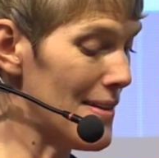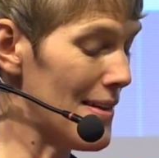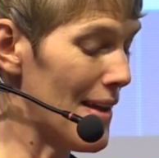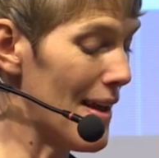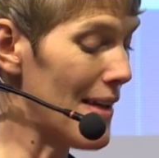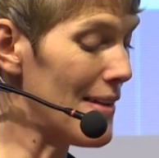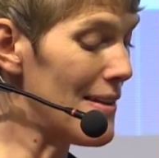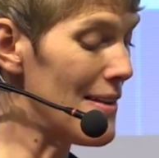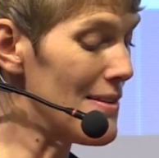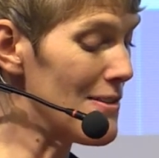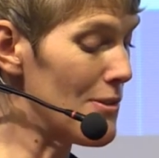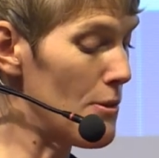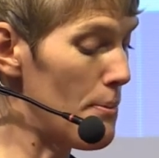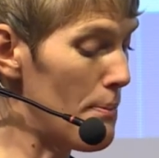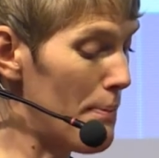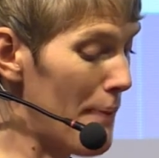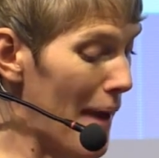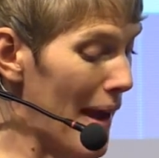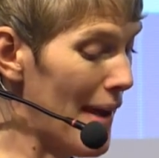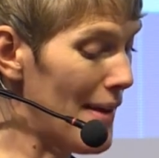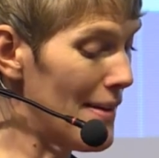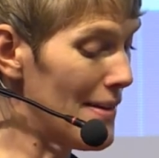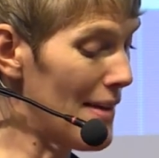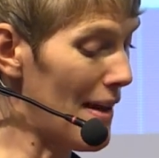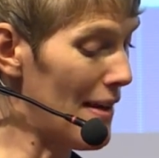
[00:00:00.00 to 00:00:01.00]
It is to
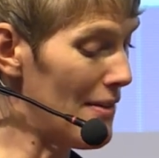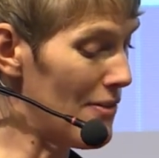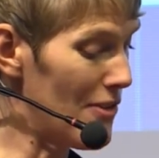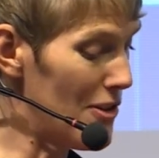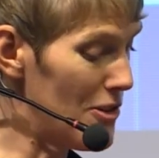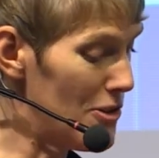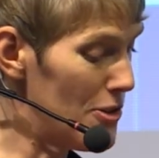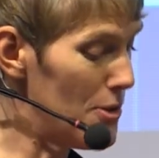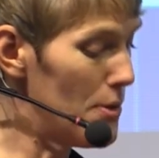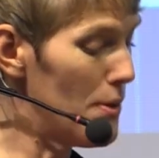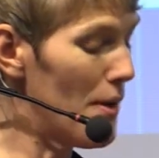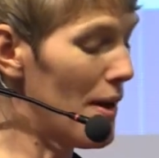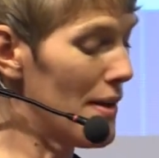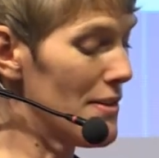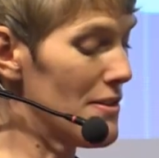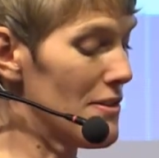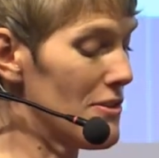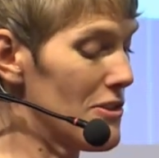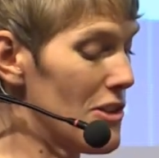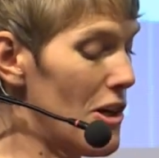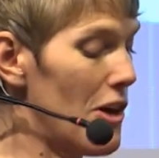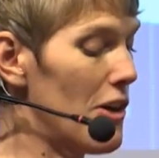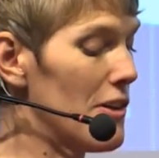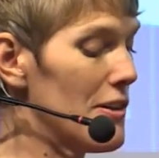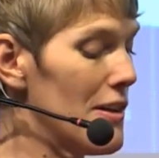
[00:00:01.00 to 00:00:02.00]
maintain, the UN's
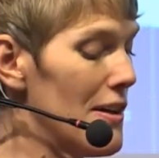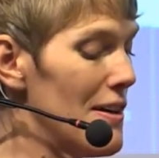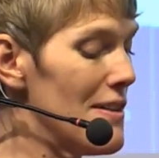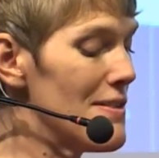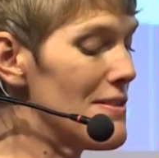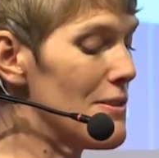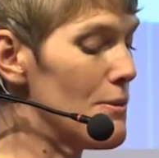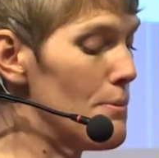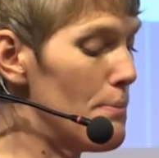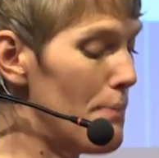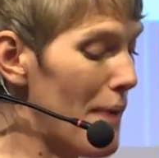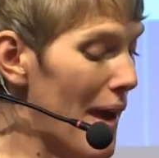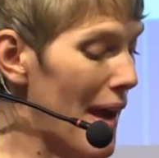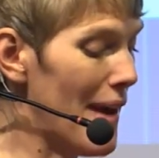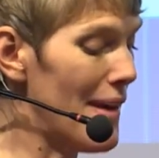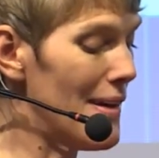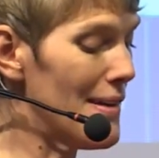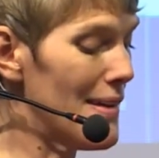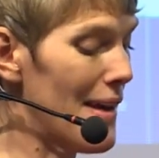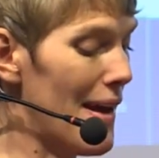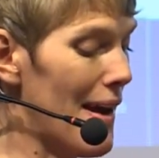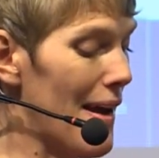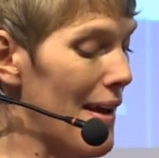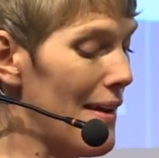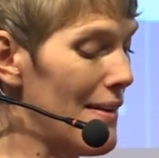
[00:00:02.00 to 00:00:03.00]
charter is to
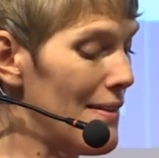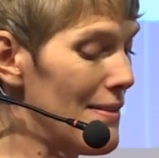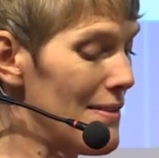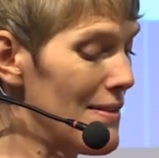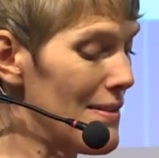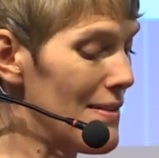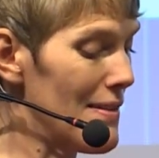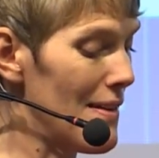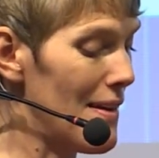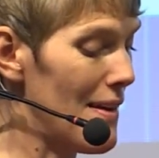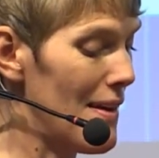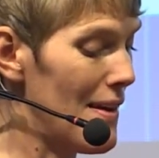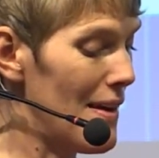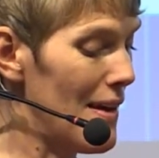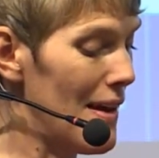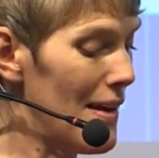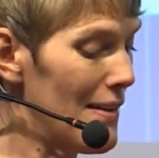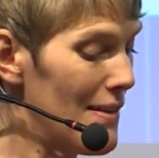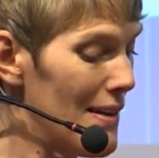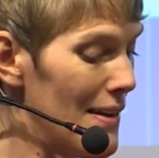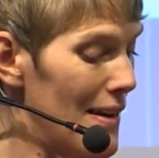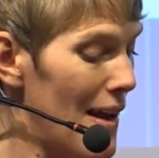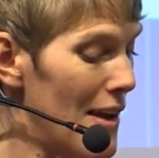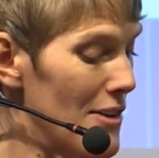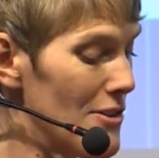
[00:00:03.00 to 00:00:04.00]
maintain
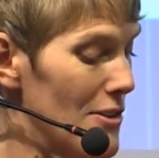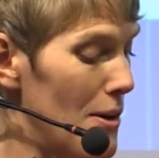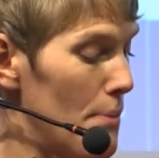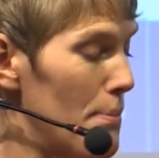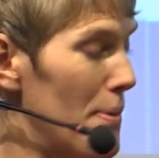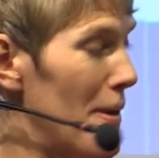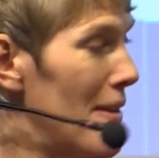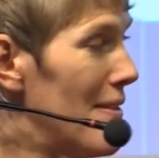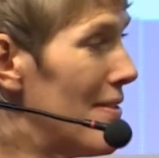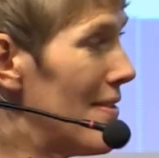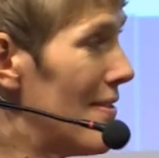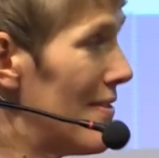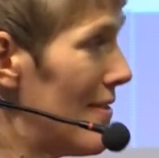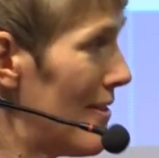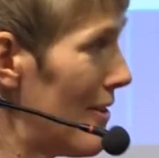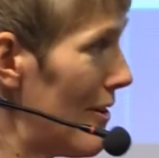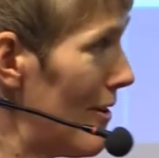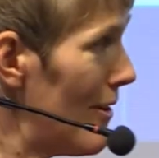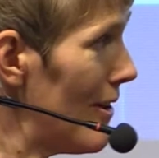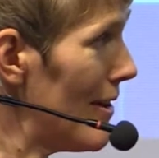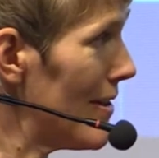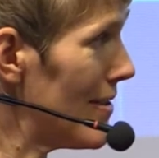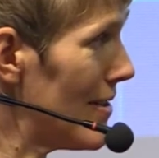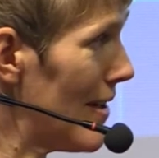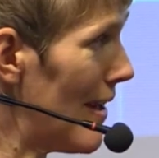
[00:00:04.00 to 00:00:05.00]
international peace and
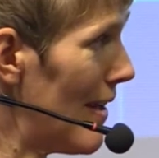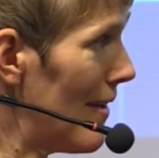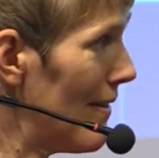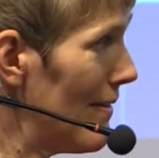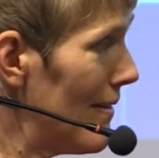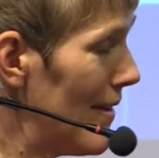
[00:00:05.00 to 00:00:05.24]
security.